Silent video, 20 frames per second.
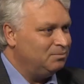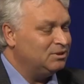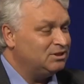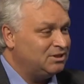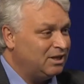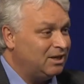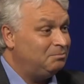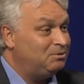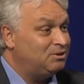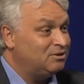
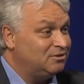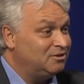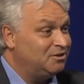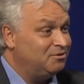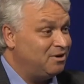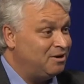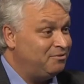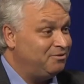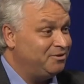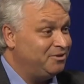perceptions
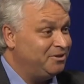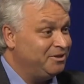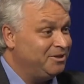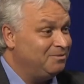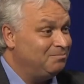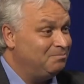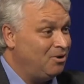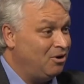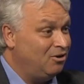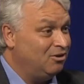are everything
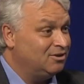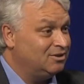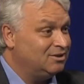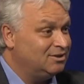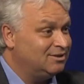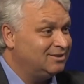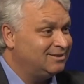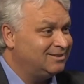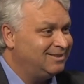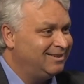in
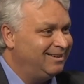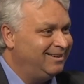politics.